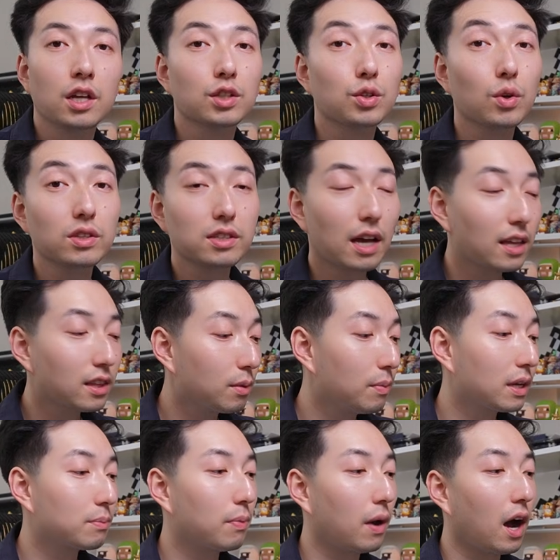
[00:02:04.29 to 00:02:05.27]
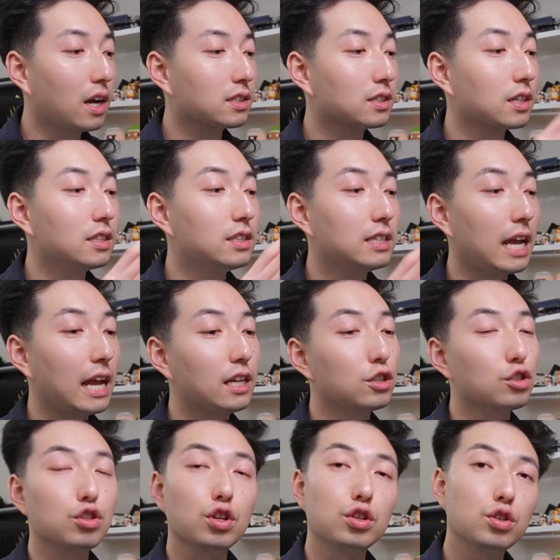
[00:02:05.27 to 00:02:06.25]
So inside the big box
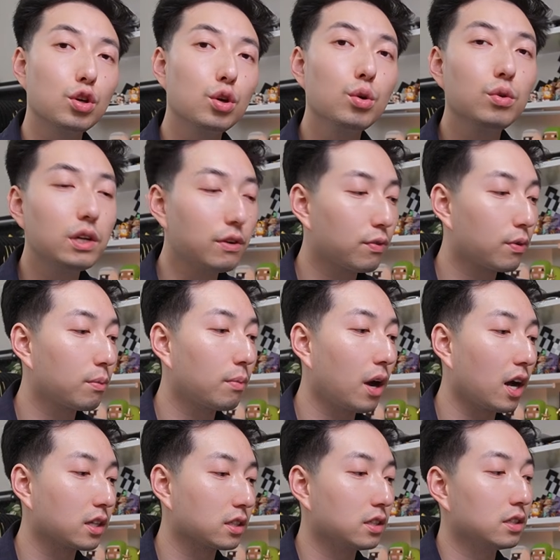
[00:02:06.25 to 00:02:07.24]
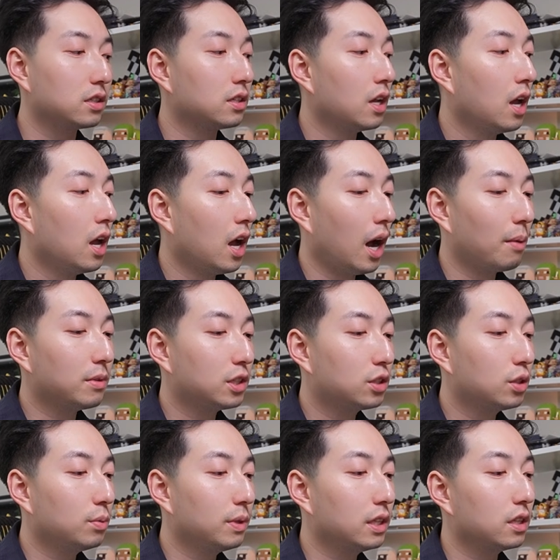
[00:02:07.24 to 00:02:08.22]
contains two different boxes. I'm
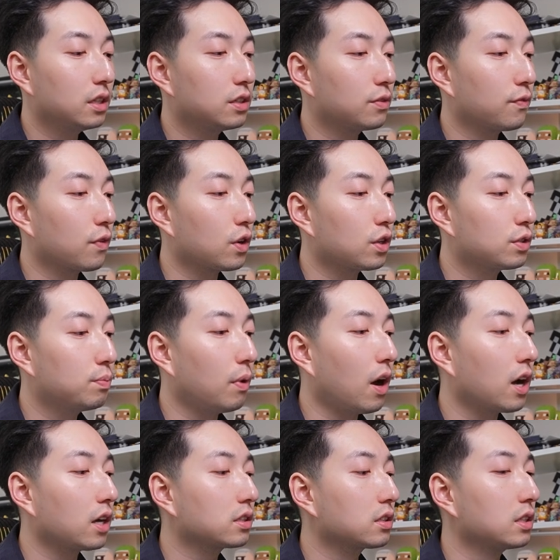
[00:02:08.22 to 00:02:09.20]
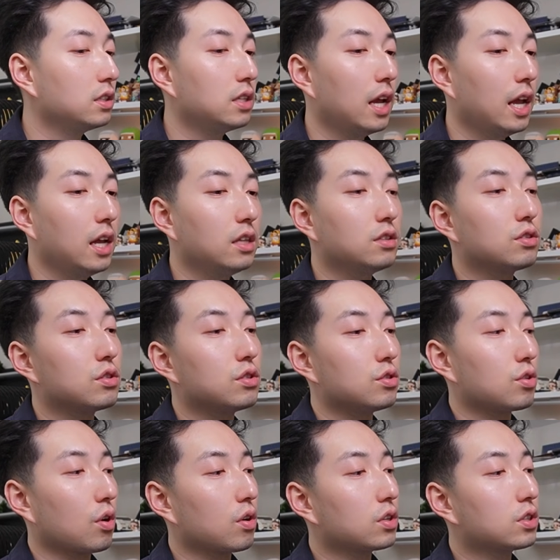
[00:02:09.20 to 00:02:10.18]
assuming this first box contains the
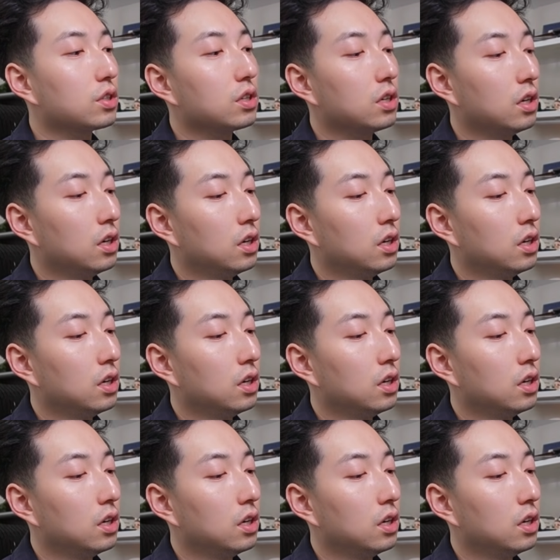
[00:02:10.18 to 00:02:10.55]
charger,